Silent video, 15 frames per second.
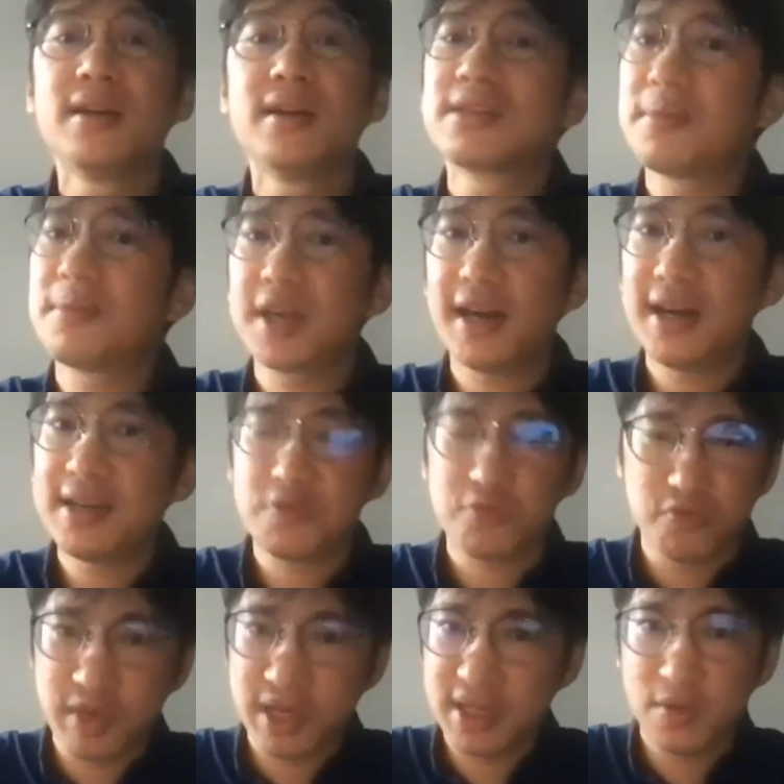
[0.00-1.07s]
Some guys
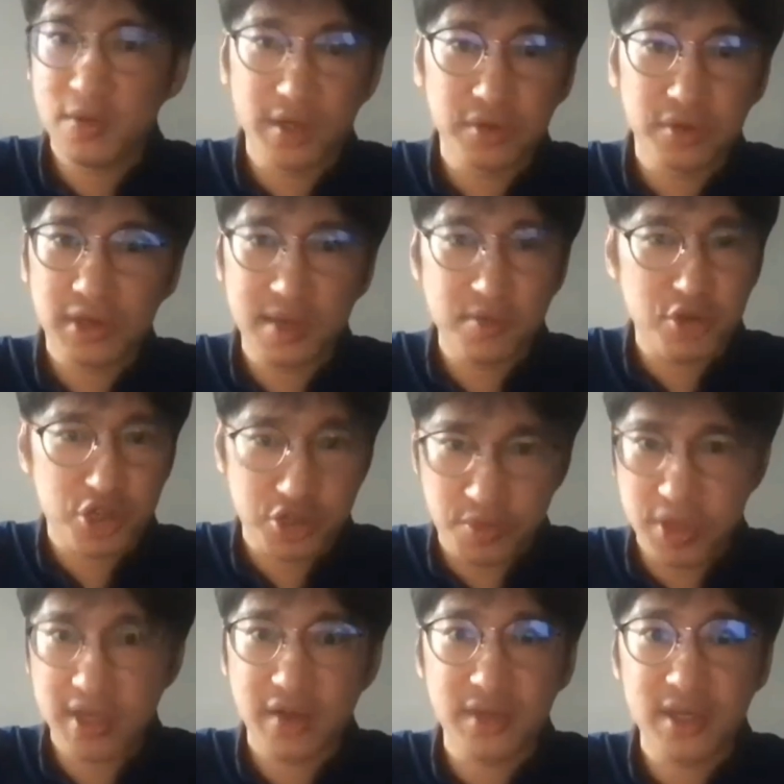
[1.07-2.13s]
really want to keep
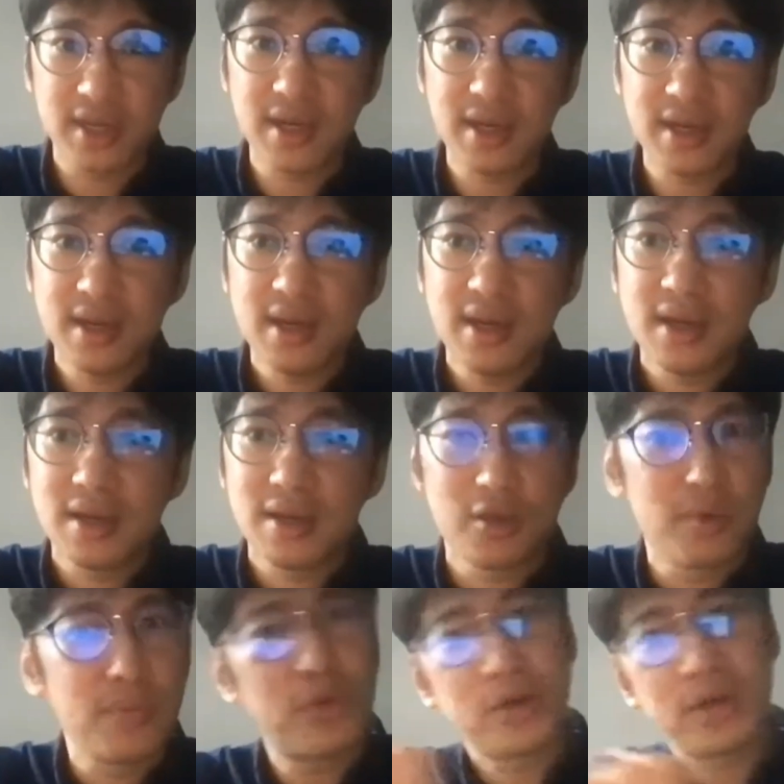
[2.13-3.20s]
shipping every day.
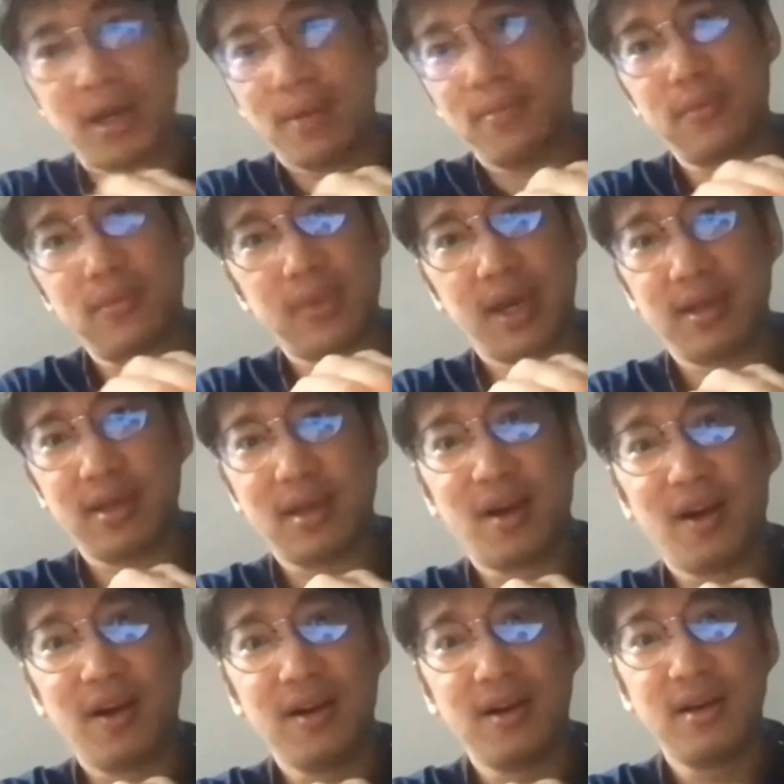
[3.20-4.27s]
Don't put them at the
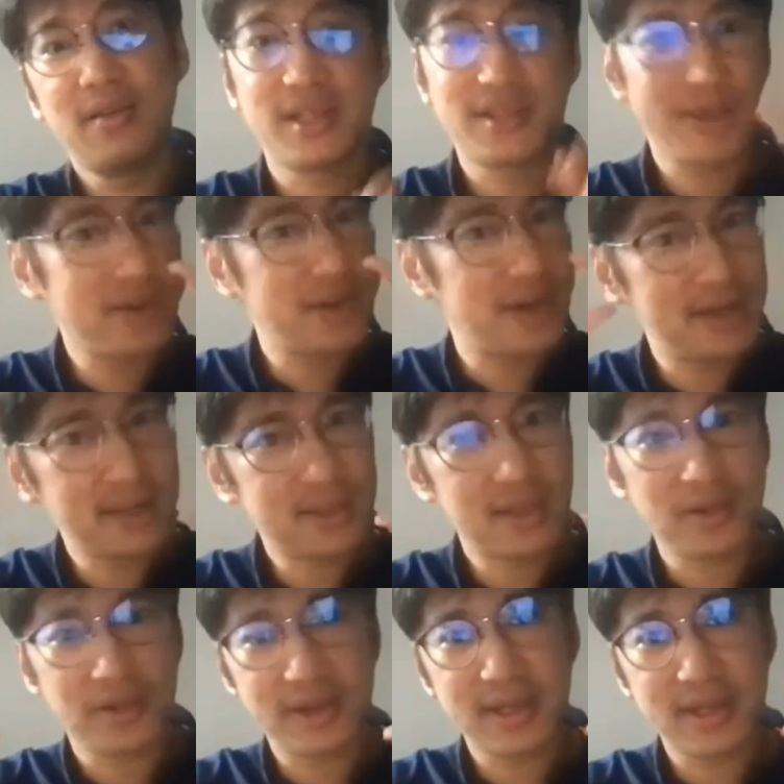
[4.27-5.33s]
core. And so you got to
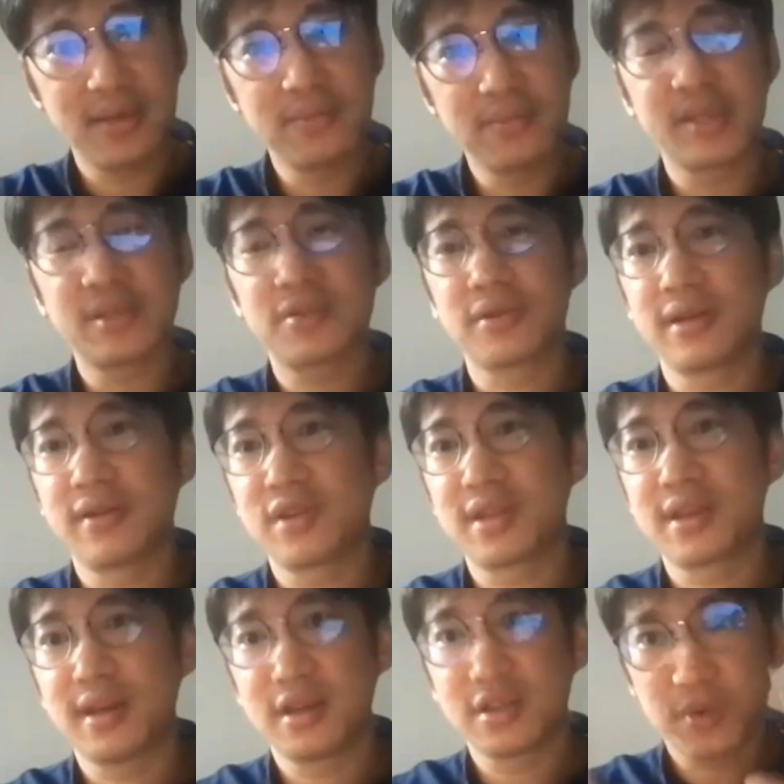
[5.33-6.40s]
understand your team and so and
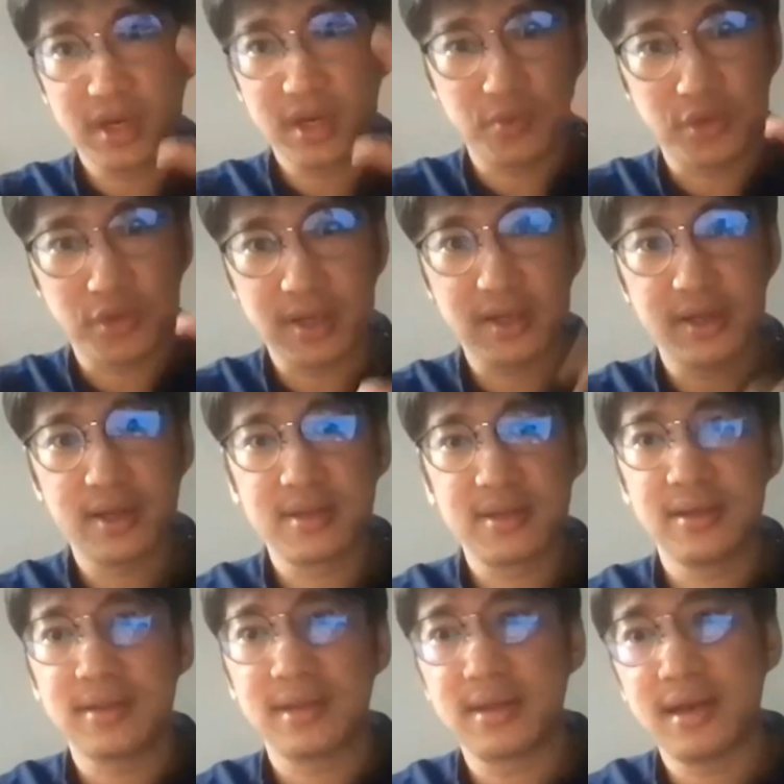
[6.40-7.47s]
everything else, where the product line
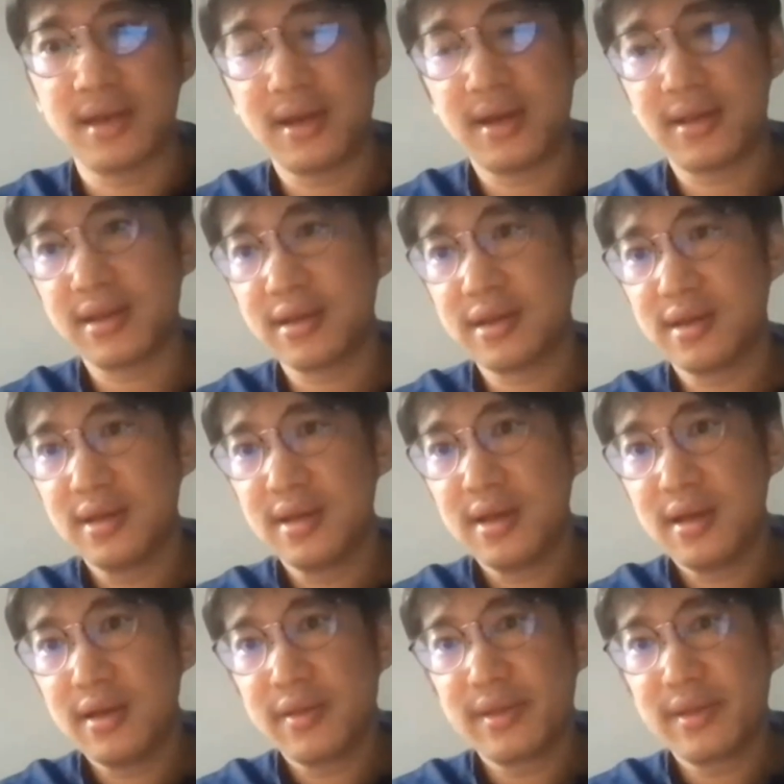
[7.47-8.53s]
sits. And I think
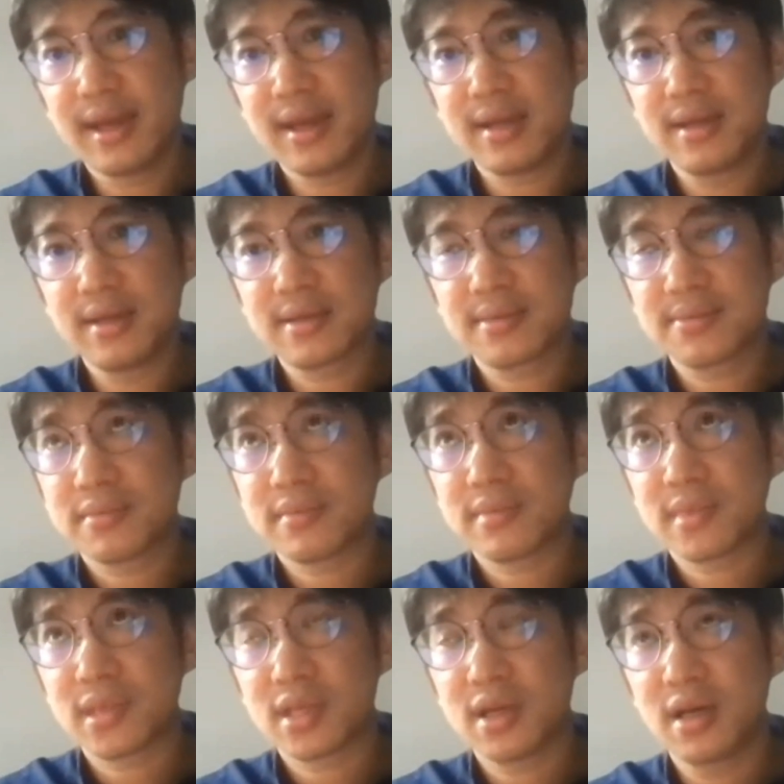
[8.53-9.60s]
that is
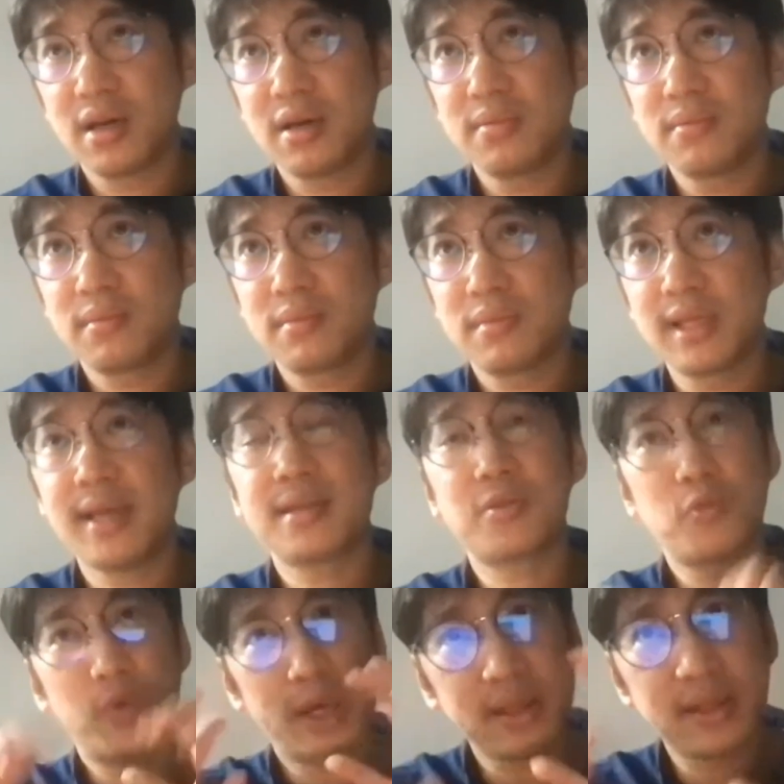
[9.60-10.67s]

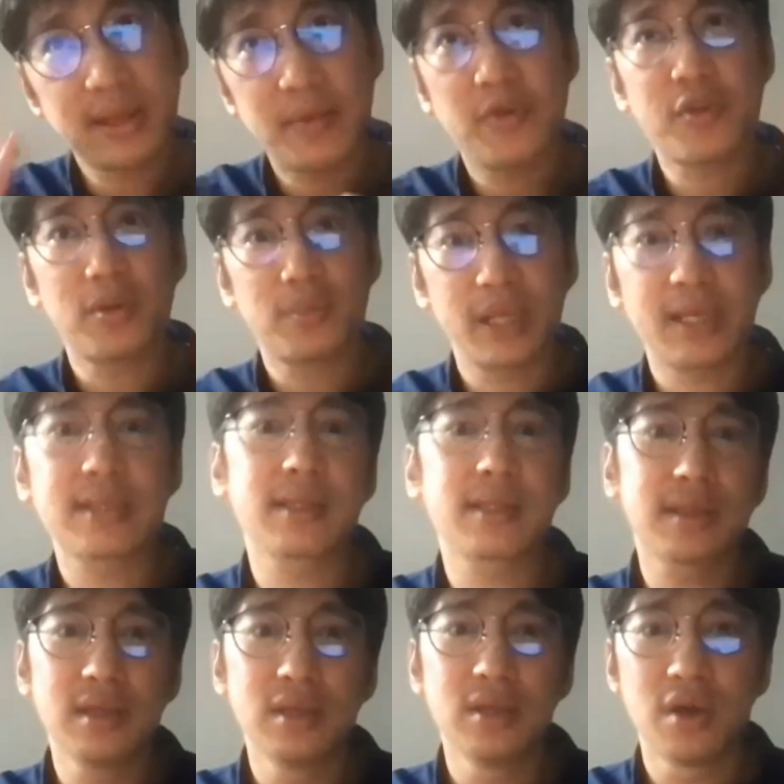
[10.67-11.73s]
one type of
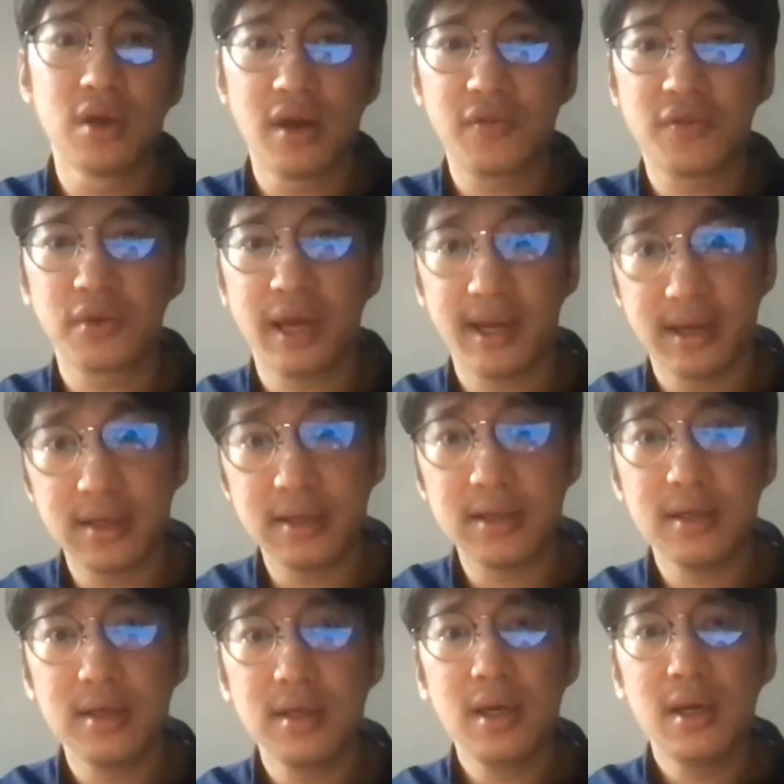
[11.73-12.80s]
complexity you have to handle
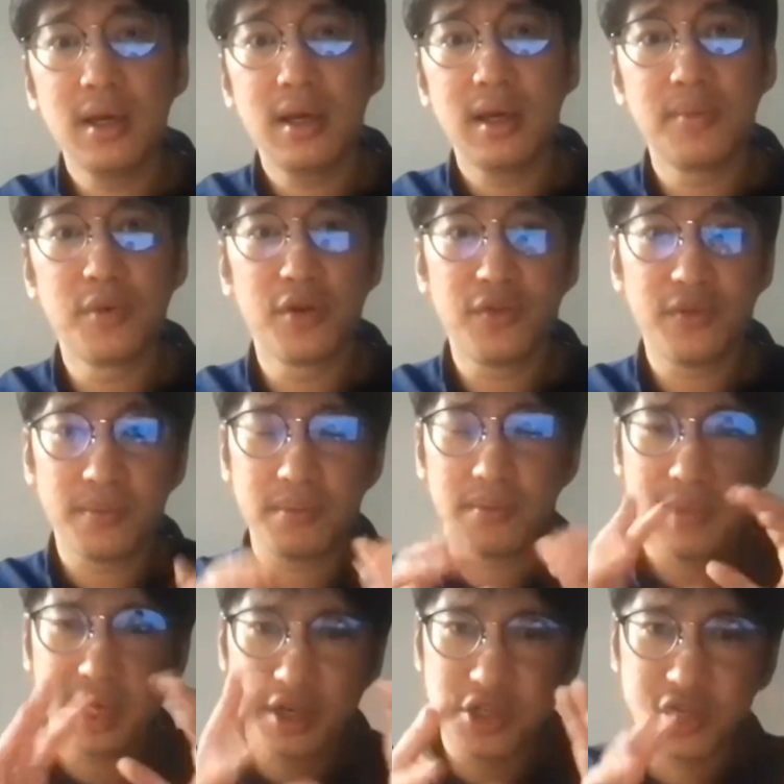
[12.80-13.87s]
in both
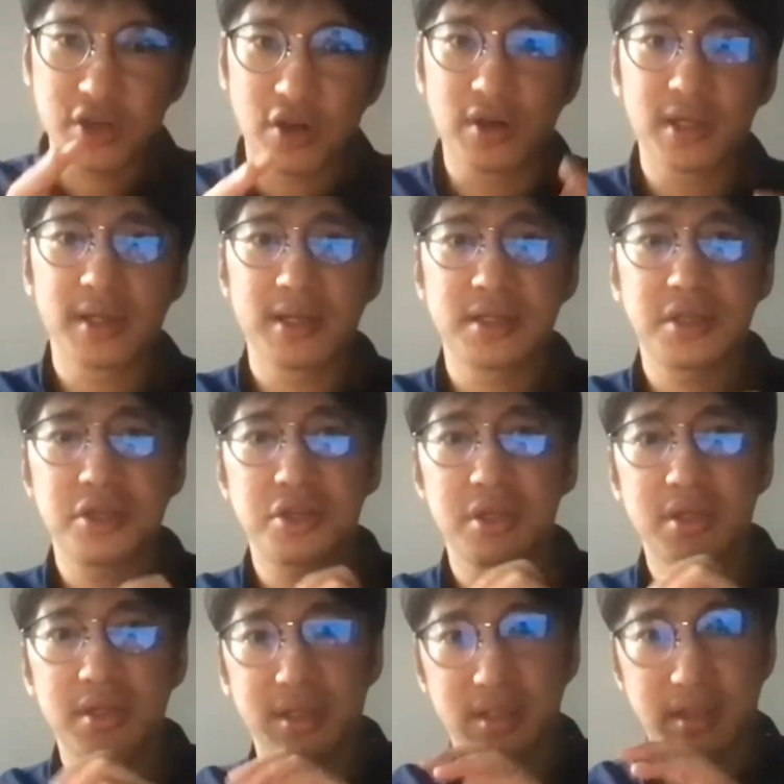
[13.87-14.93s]
managing your
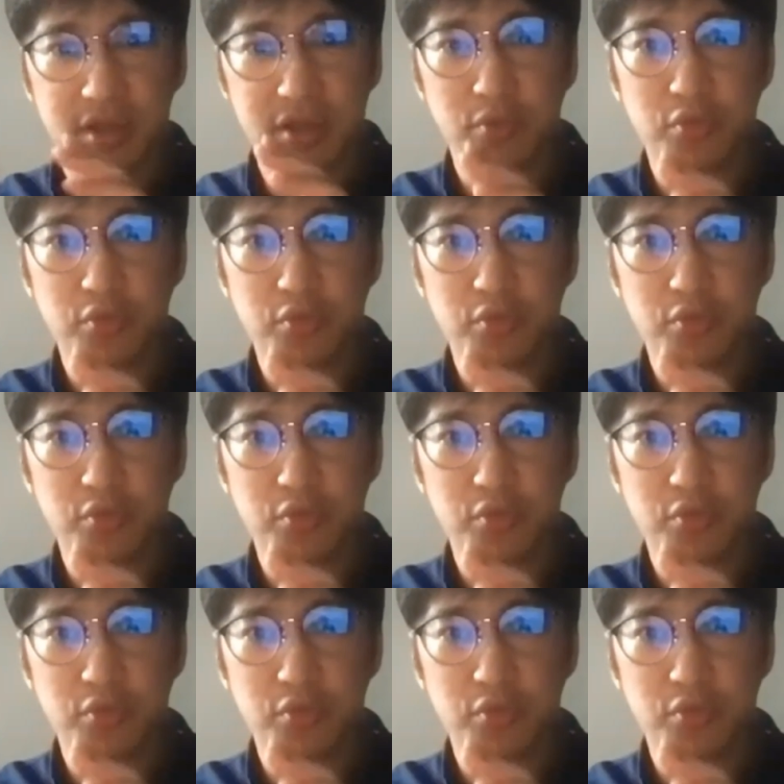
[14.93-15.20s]
organization and your